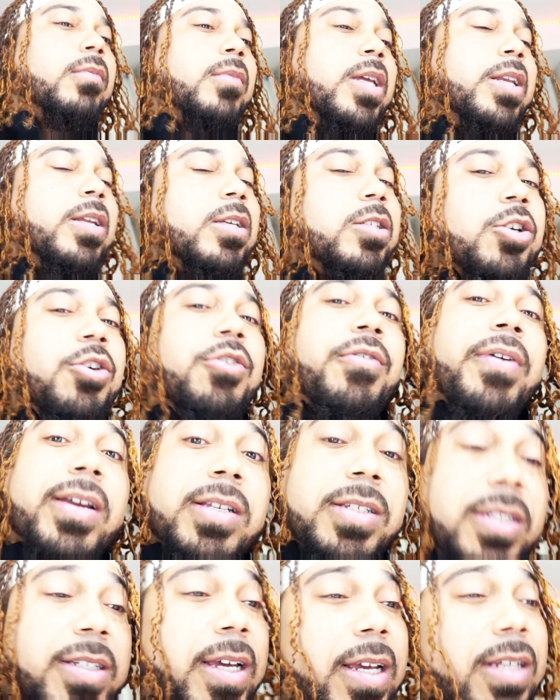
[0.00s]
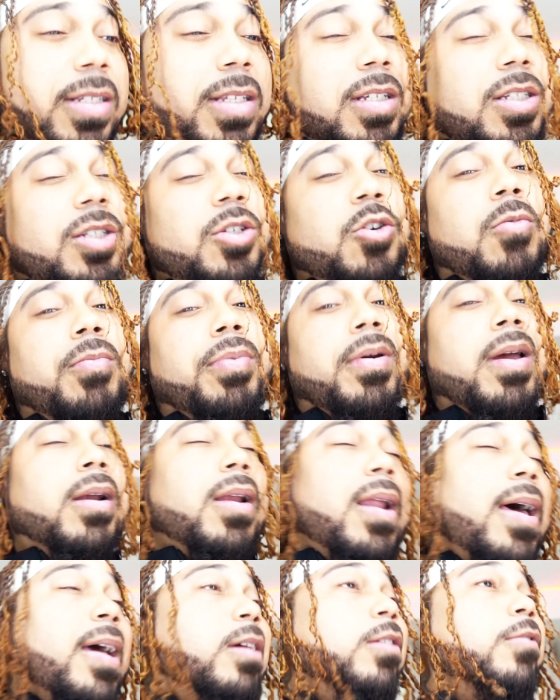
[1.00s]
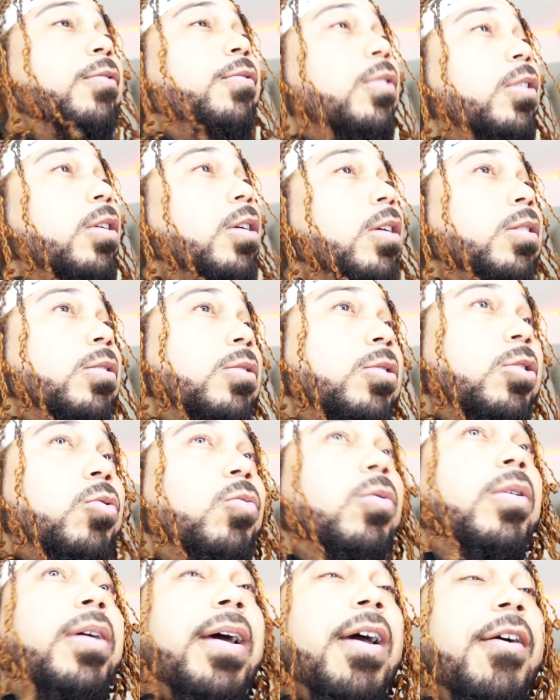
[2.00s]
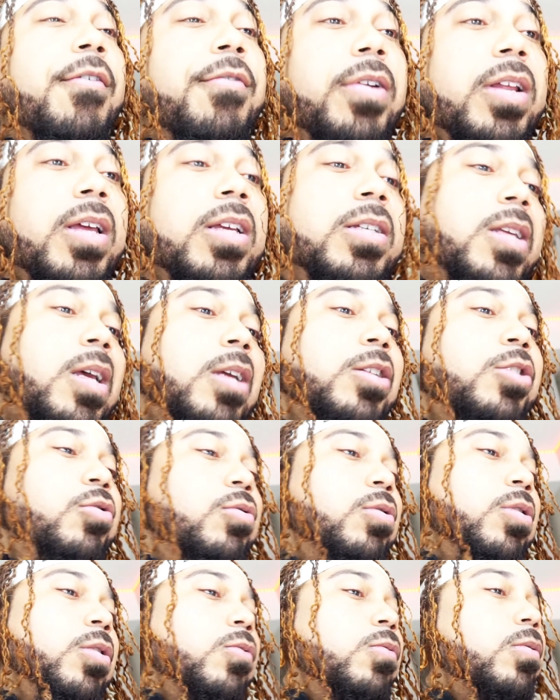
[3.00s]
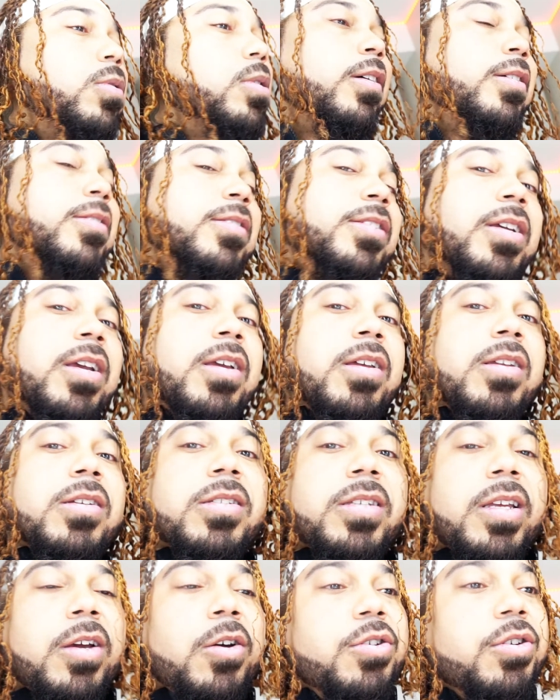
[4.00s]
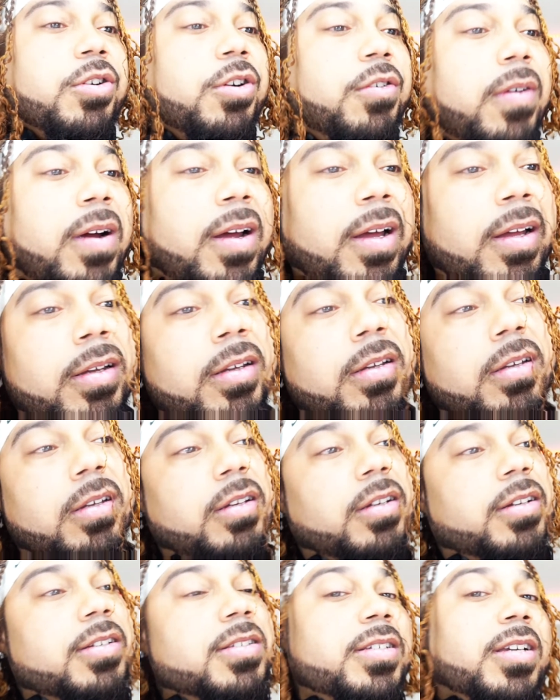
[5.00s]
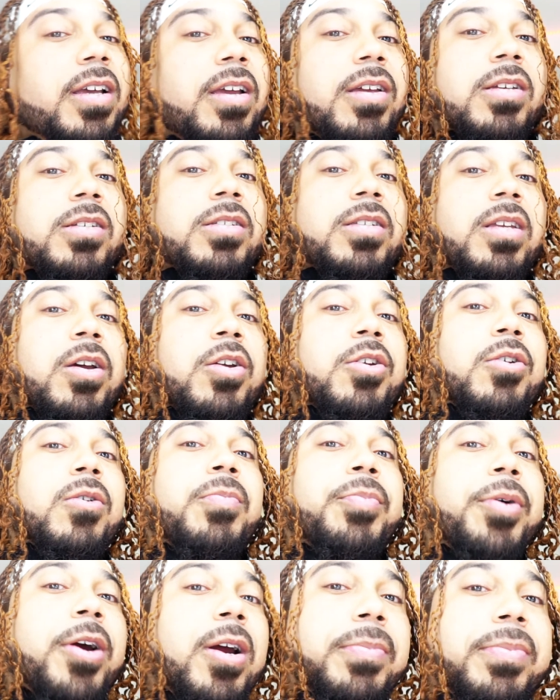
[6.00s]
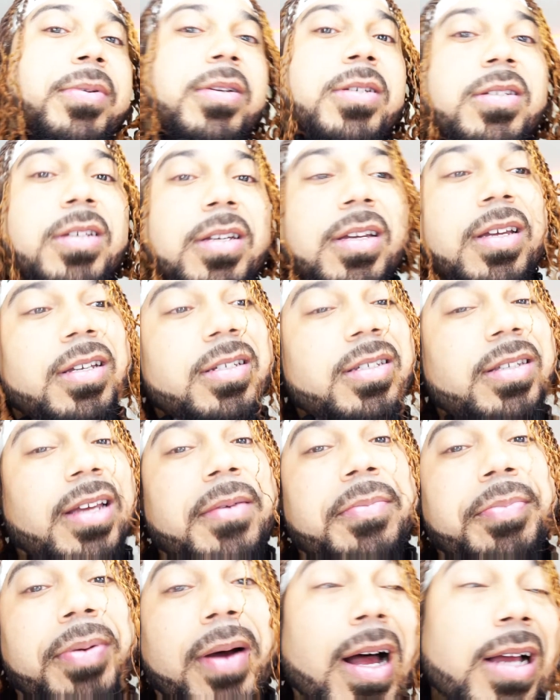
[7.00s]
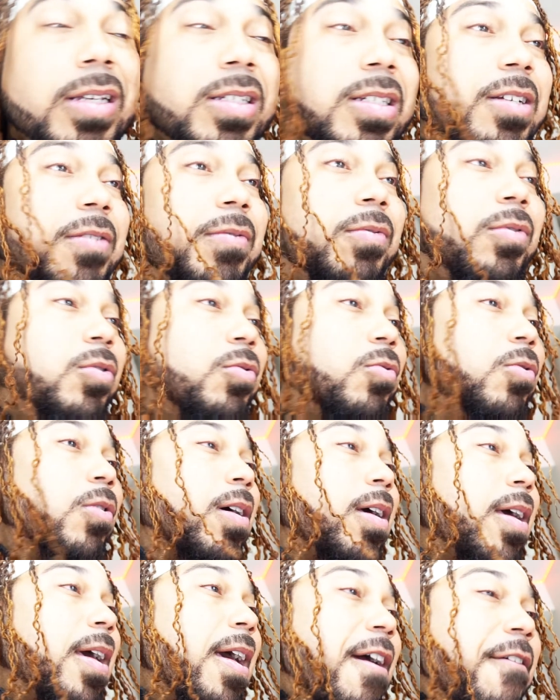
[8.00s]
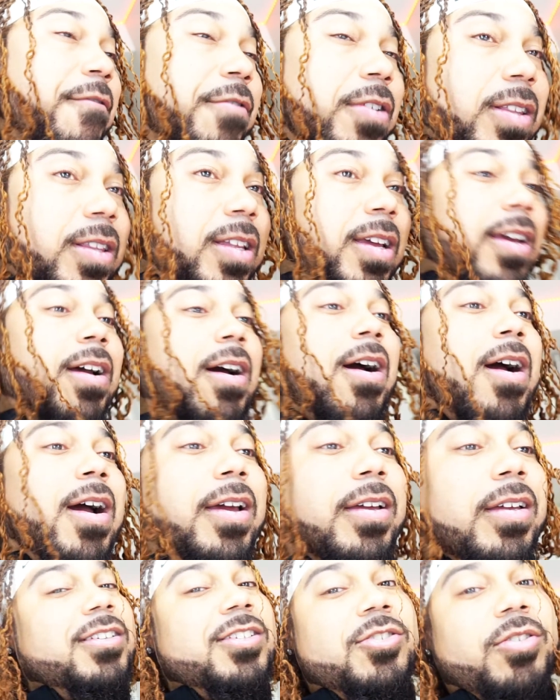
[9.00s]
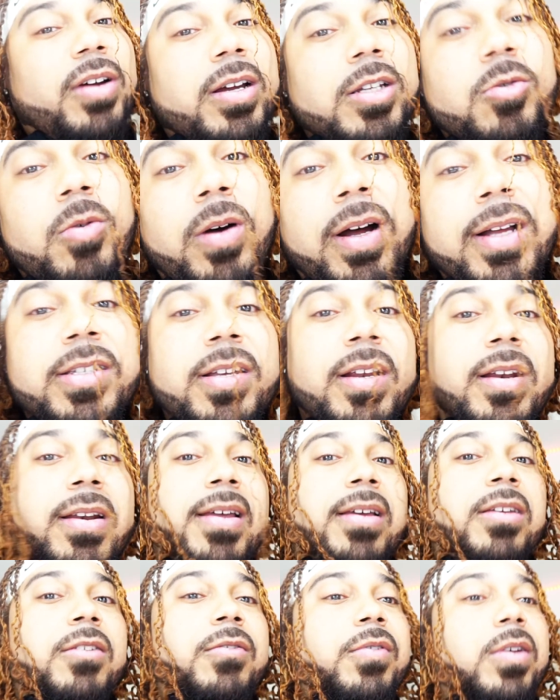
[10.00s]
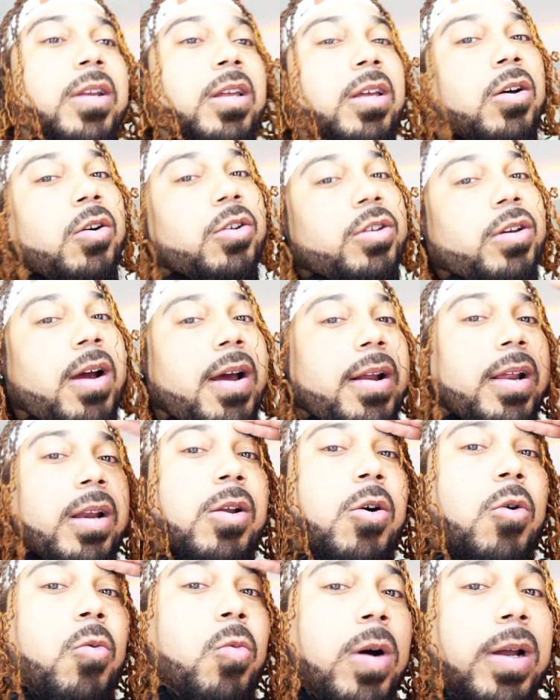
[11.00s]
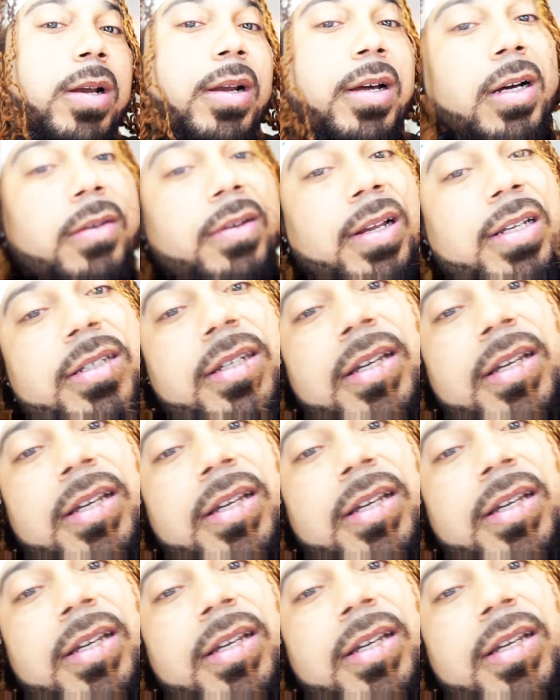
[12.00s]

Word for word: and it's a great chance that you'll bring life to whatever it is that you do. Continue to stay on your grind, continue to stay on your purpose, stay positive through everything. All right, Strength Squad, to the next video. You already know. One love. Let's